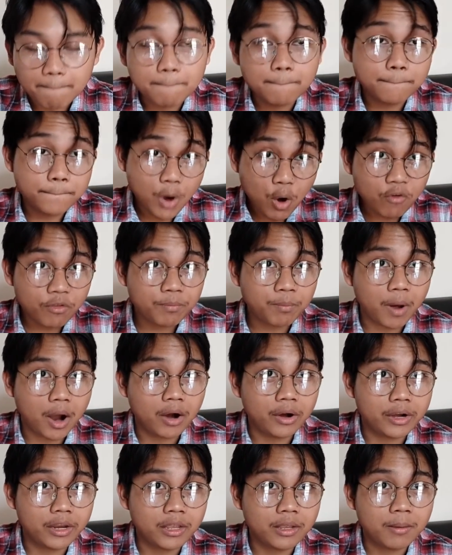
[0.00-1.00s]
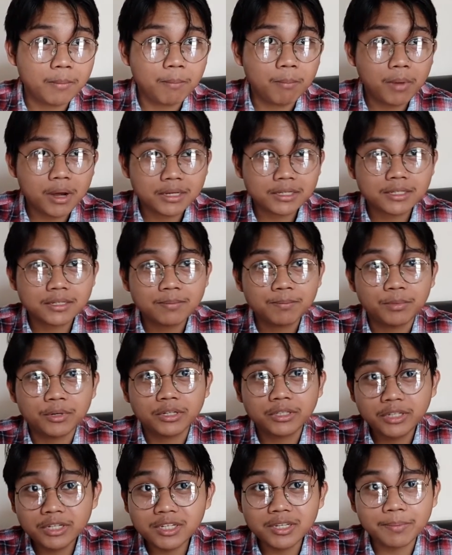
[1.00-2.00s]
both parties must
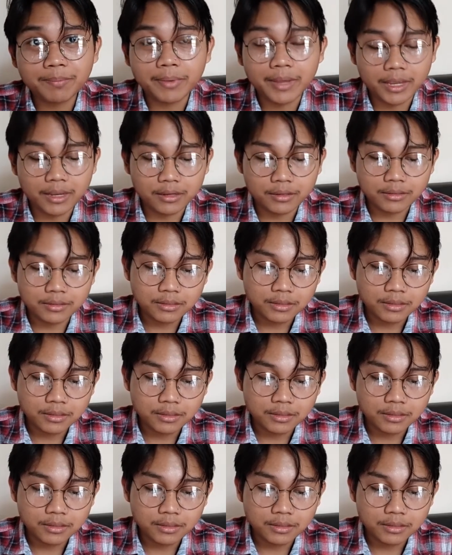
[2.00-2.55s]
participate